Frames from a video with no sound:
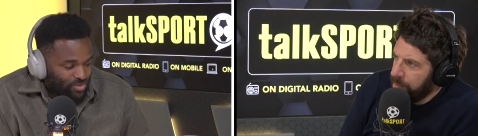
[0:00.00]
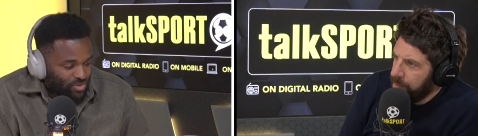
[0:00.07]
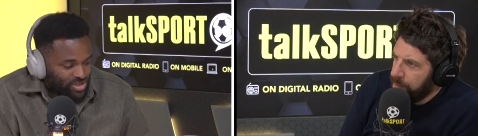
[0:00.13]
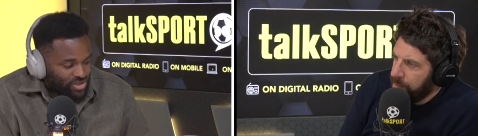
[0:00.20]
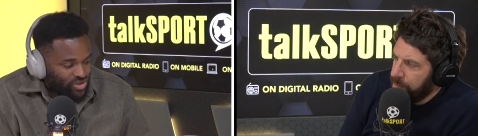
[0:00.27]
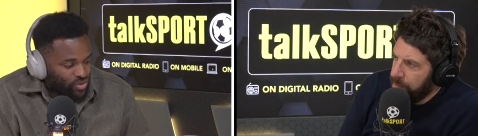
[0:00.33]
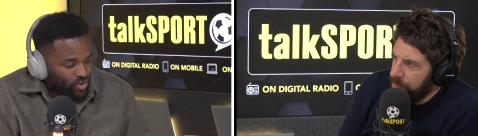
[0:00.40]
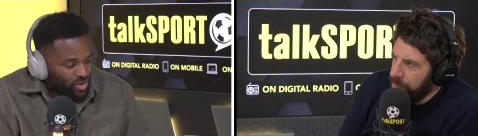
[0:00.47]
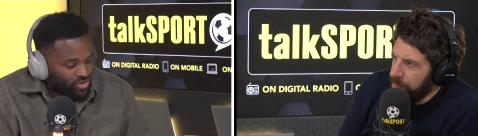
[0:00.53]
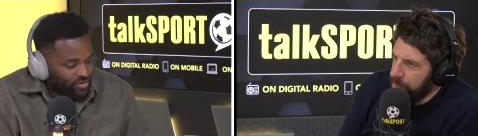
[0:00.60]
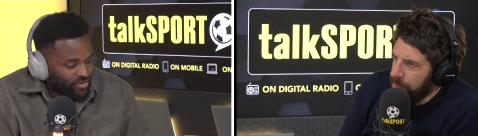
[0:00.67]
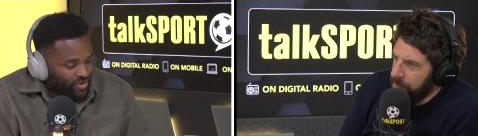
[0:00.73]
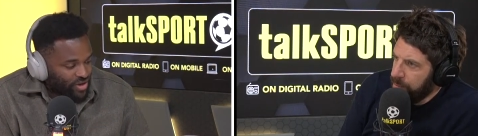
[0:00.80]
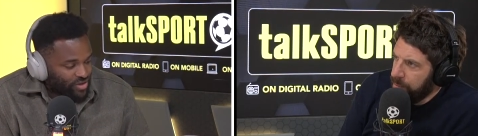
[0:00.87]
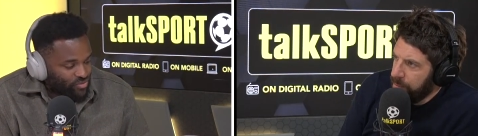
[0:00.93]
Speaker 1: I mean, what was it,
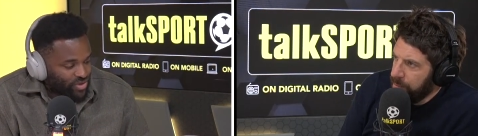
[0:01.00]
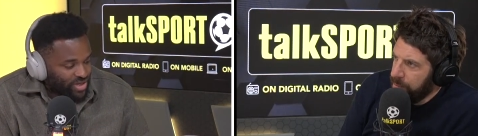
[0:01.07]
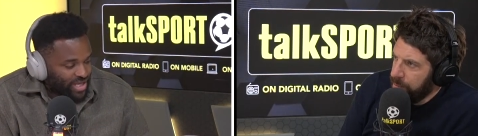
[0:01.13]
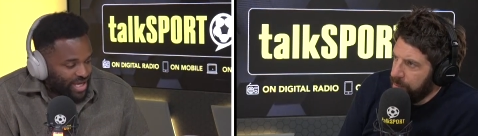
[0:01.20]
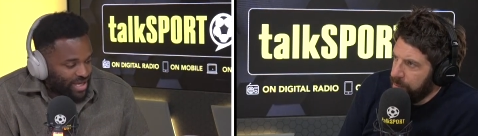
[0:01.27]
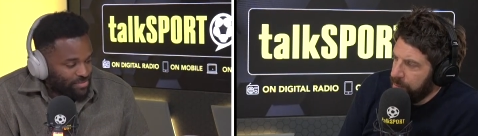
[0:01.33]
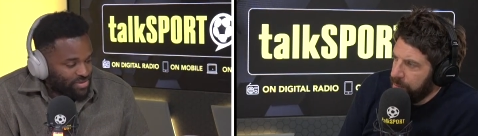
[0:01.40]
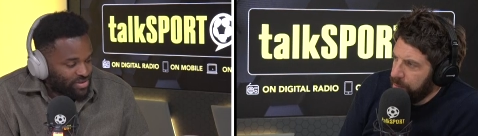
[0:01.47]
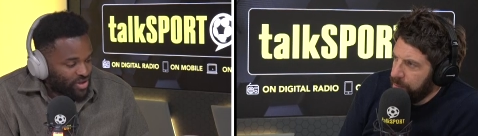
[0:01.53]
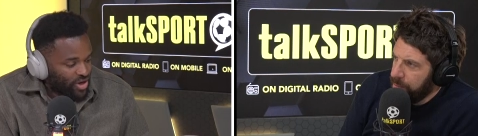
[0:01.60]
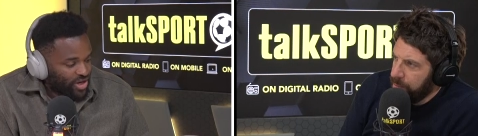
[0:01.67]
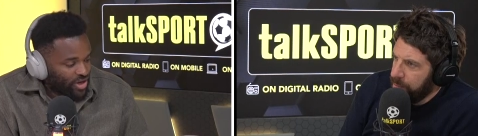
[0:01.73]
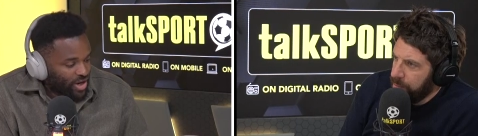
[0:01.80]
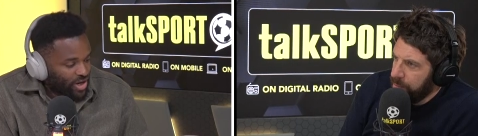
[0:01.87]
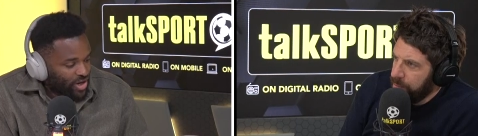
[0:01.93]
233 games,
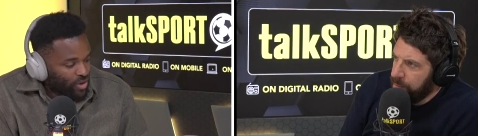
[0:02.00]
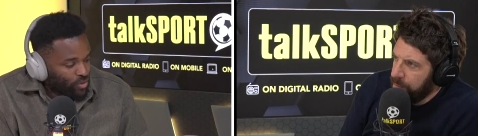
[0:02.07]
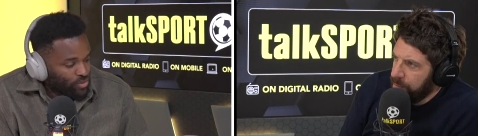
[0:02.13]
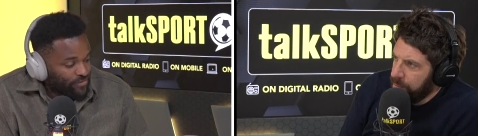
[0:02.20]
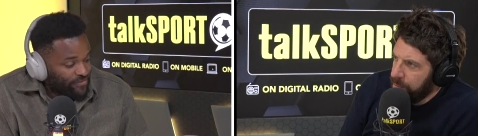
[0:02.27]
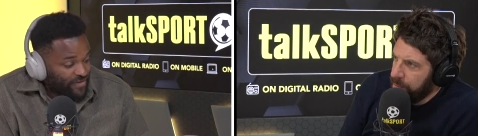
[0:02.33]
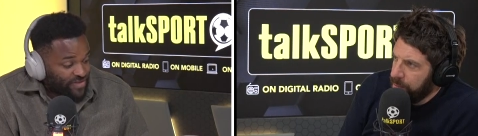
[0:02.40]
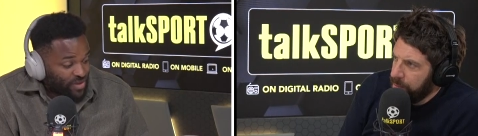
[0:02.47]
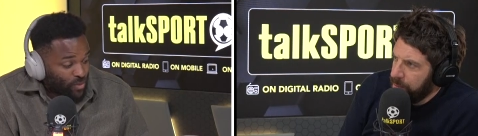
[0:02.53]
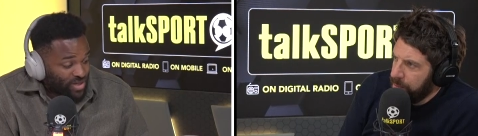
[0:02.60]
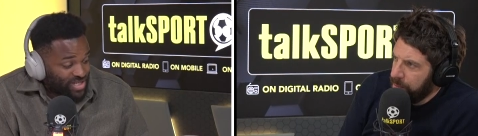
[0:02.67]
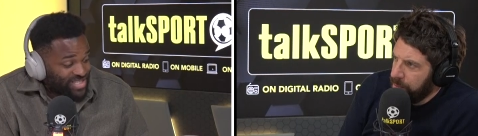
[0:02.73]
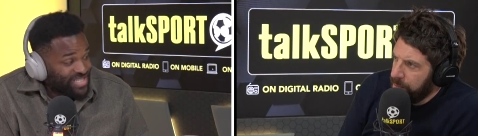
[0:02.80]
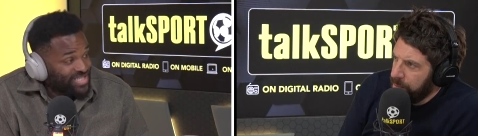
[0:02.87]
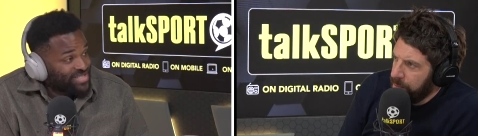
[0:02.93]
39 goals,
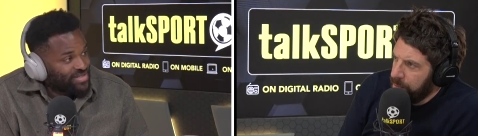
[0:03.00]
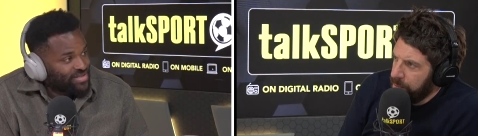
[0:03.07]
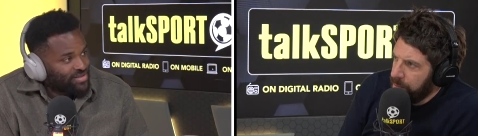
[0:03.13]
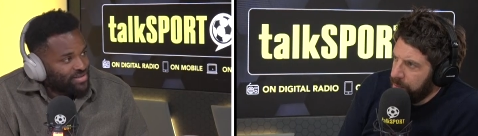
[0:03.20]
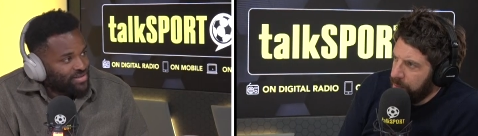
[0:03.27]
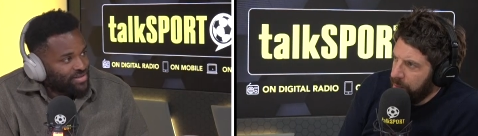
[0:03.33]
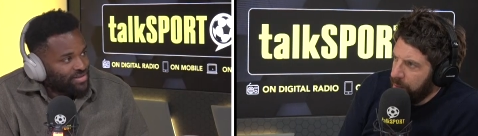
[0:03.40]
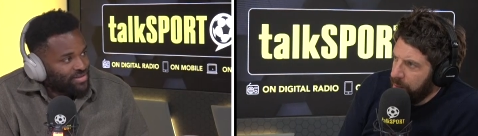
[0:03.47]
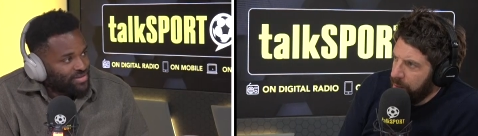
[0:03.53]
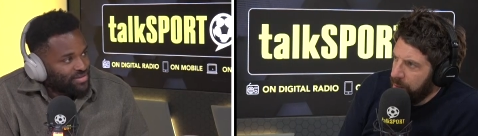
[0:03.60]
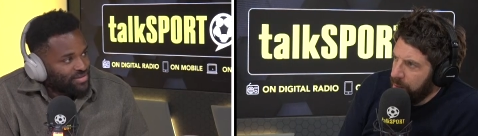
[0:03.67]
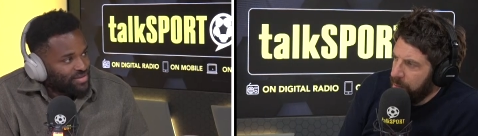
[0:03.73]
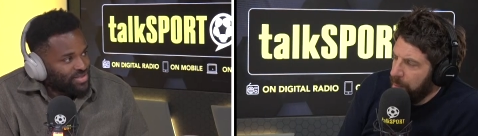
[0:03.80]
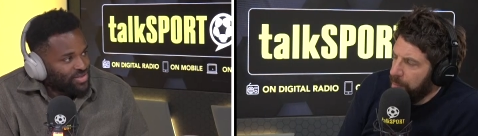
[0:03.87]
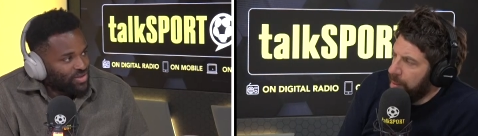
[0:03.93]
51 assists.
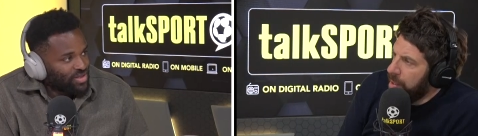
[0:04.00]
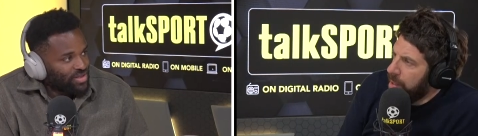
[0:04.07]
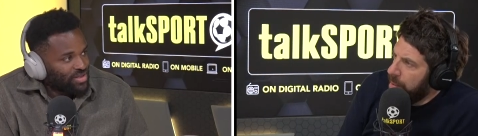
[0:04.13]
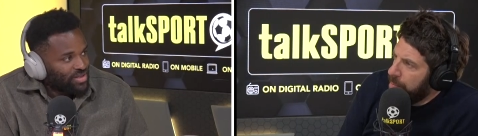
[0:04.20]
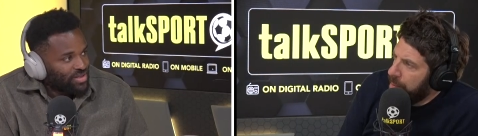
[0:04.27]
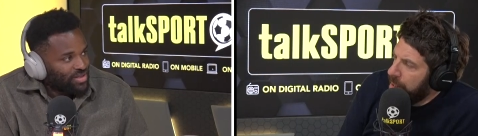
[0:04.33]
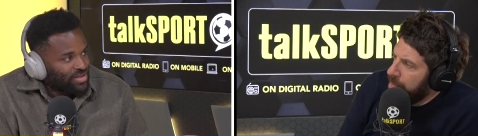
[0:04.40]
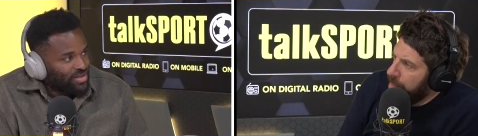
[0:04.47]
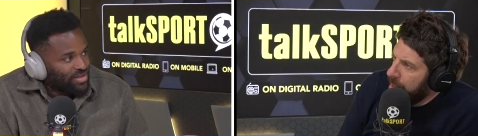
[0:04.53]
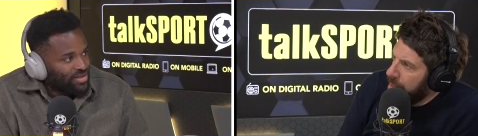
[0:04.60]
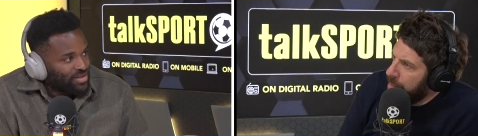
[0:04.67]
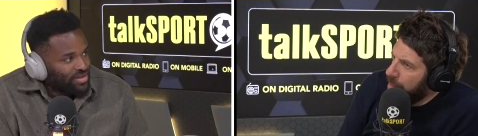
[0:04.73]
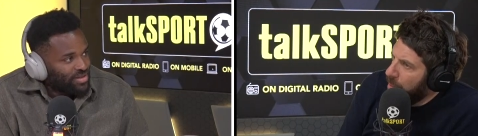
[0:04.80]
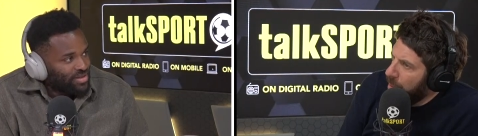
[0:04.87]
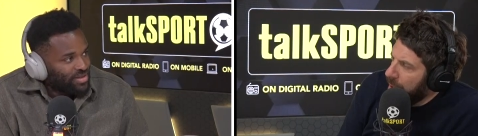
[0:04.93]
But he's
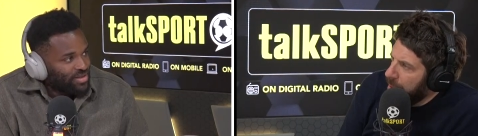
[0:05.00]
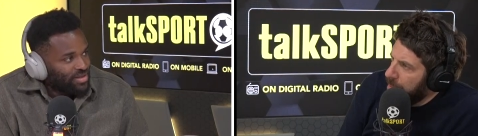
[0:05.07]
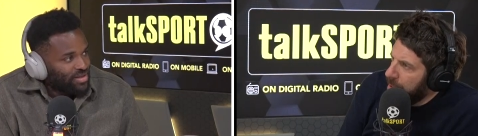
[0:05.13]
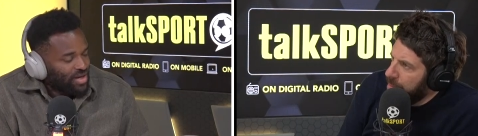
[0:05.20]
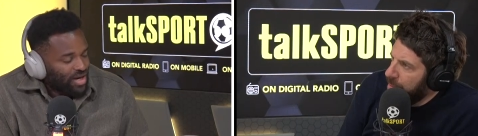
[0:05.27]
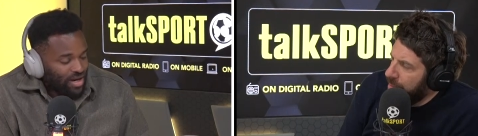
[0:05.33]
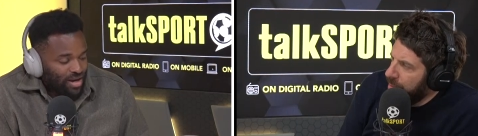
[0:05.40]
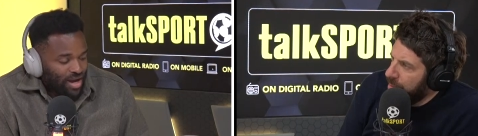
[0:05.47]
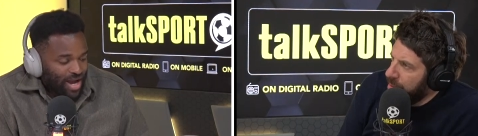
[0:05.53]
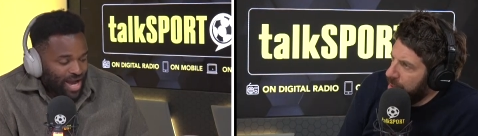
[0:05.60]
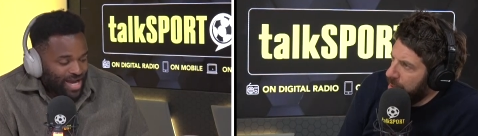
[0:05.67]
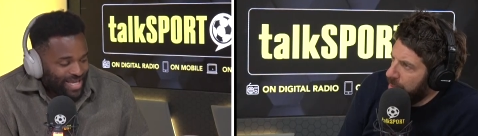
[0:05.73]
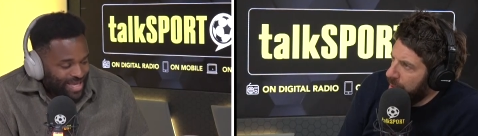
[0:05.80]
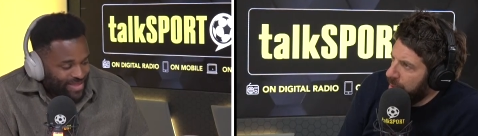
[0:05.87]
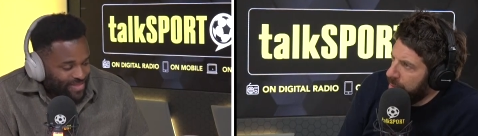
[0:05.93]
meant to be one of the best midfielders
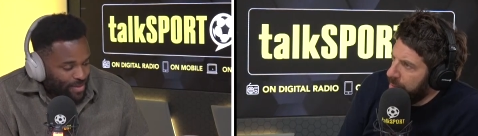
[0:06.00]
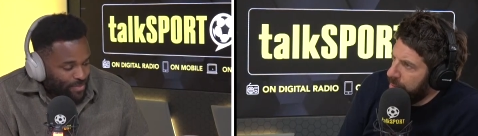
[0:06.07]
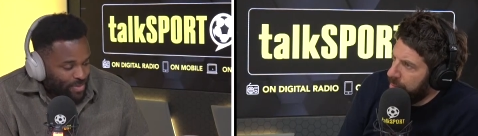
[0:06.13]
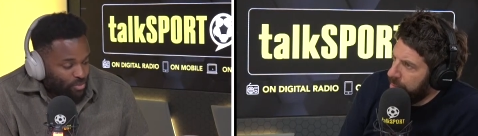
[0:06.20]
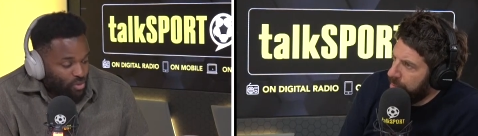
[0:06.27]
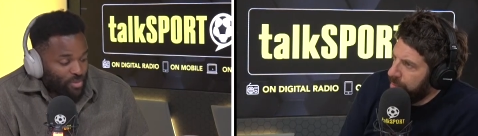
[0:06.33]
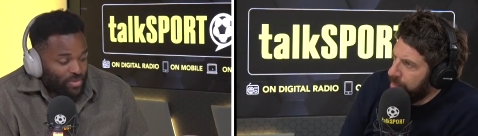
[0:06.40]
in the world. I get that, but